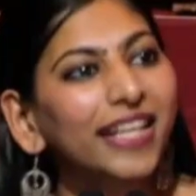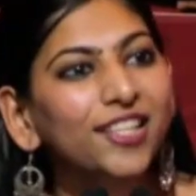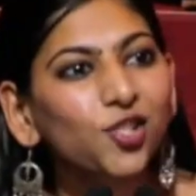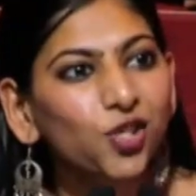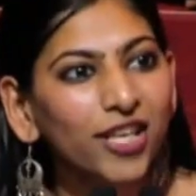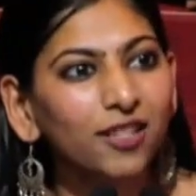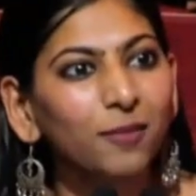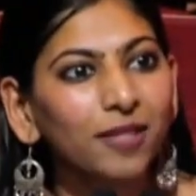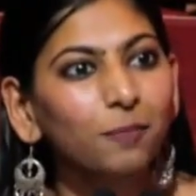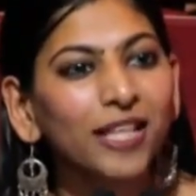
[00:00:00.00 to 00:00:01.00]
Ladies and
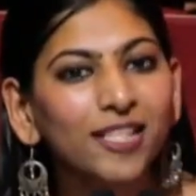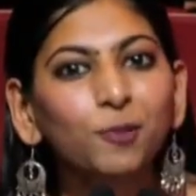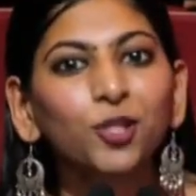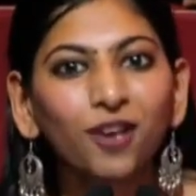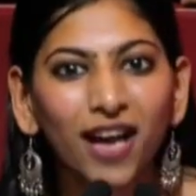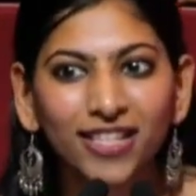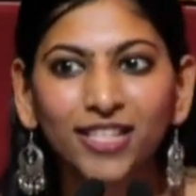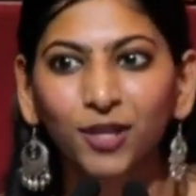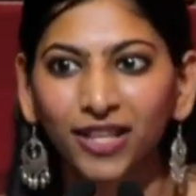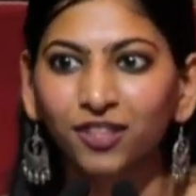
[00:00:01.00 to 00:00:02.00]
gentlemen, please put your
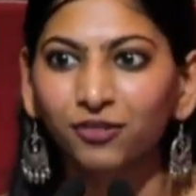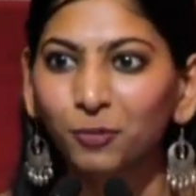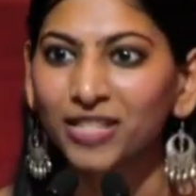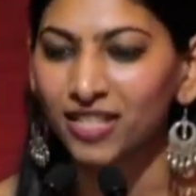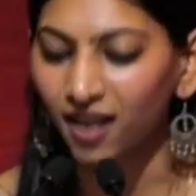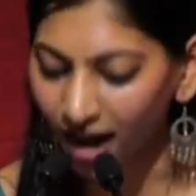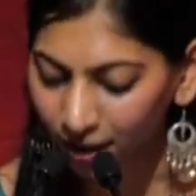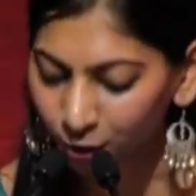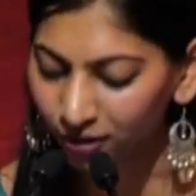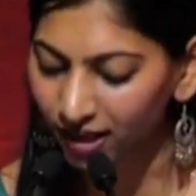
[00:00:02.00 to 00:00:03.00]
hands together for Mr.
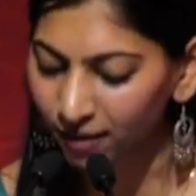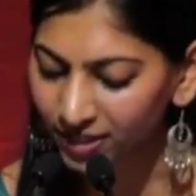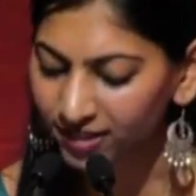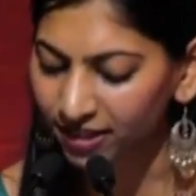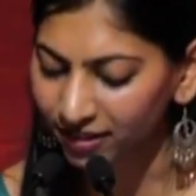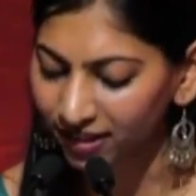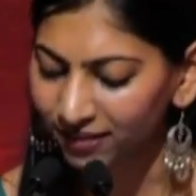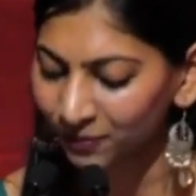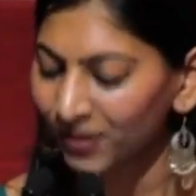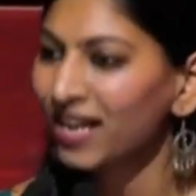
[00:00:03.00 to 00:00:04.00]
Alok
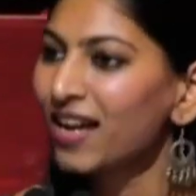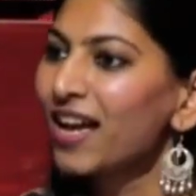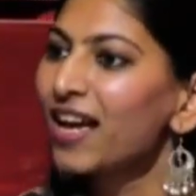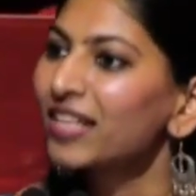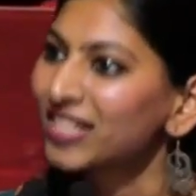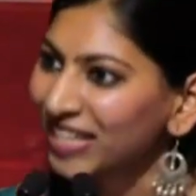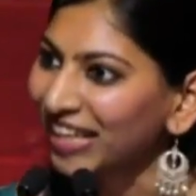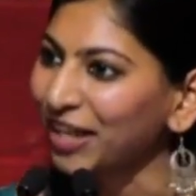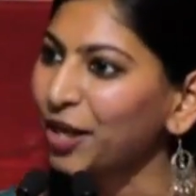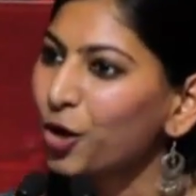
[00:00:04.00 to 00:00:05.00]
Ramsisaria,
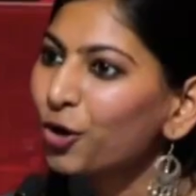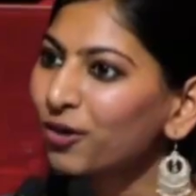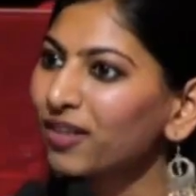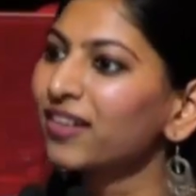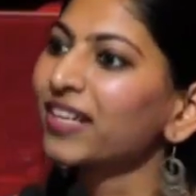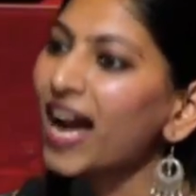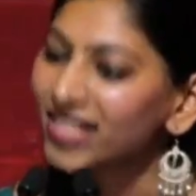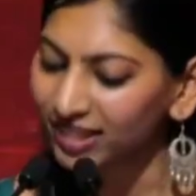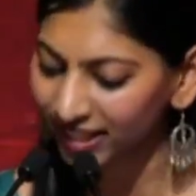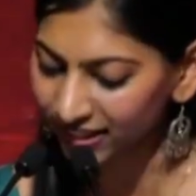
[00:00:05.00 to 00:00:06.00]
CEO,
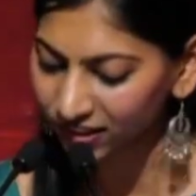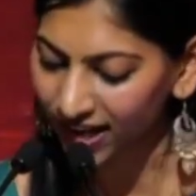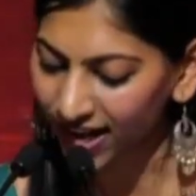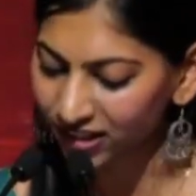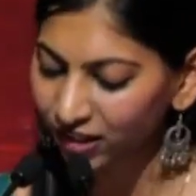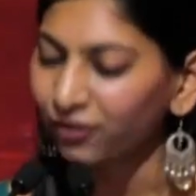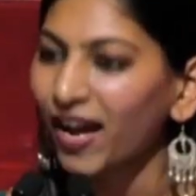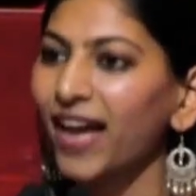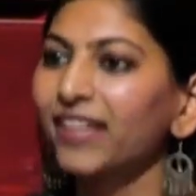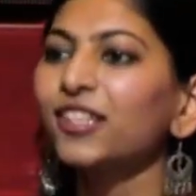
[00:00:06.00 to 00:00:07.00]
Grazitti
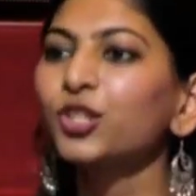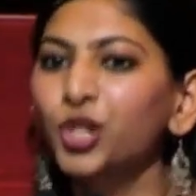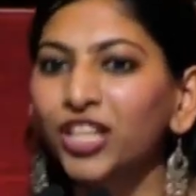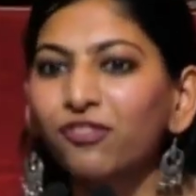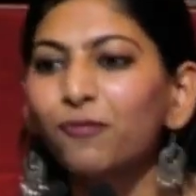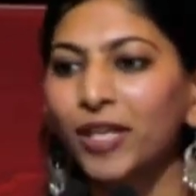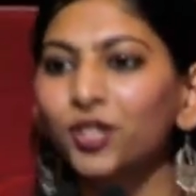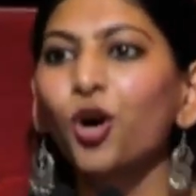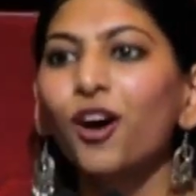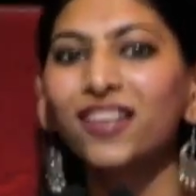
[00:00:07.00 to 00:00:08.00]
Interactive, and Chief
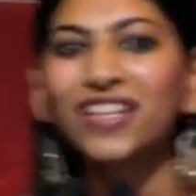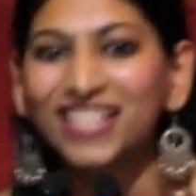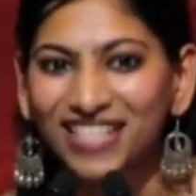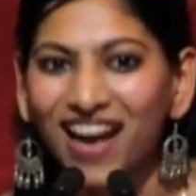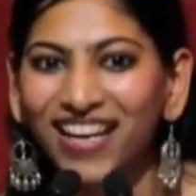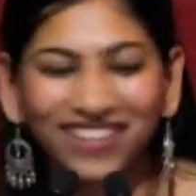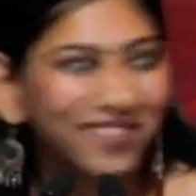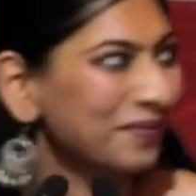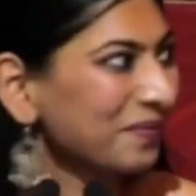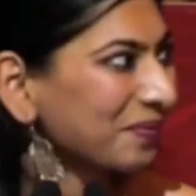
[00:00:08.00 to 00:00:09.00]
Mentor, TiE.